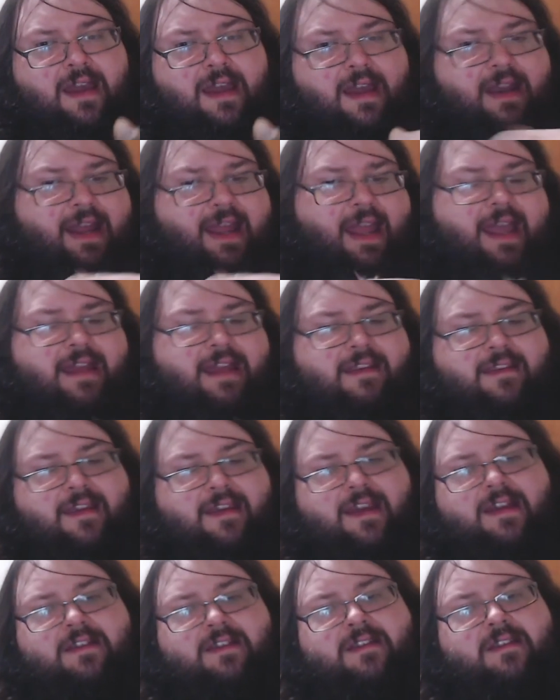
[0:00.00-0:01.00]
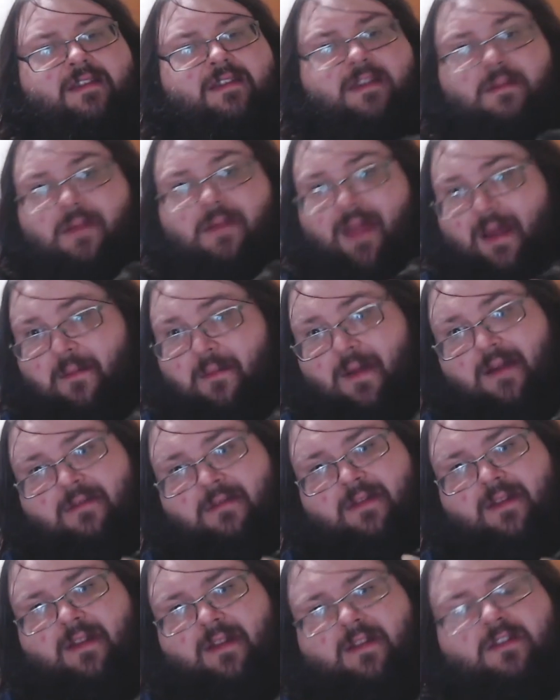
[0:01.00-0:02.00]
And they had sections. Some of that might
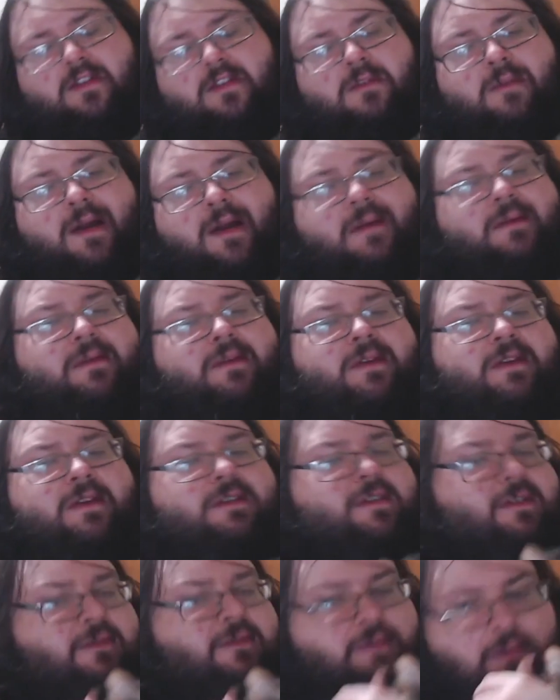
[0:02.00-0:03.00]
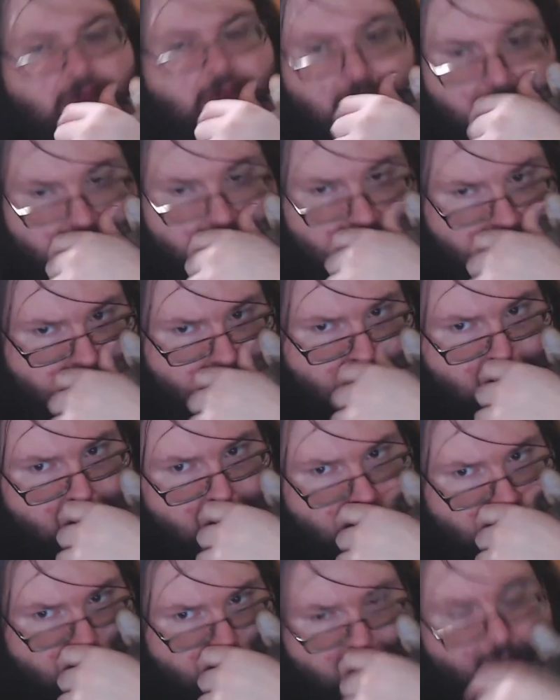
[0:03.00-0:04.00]
fit in there, so you might be able to use it for
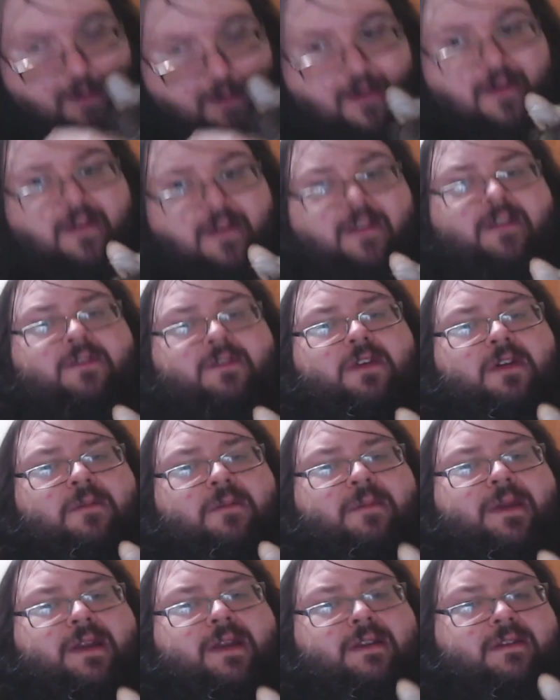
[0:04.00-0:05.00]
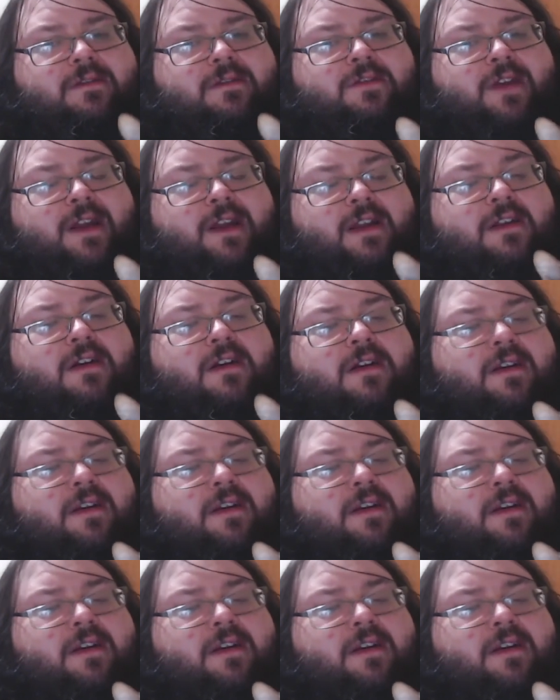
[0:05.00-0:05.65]
cards if you're a big trading card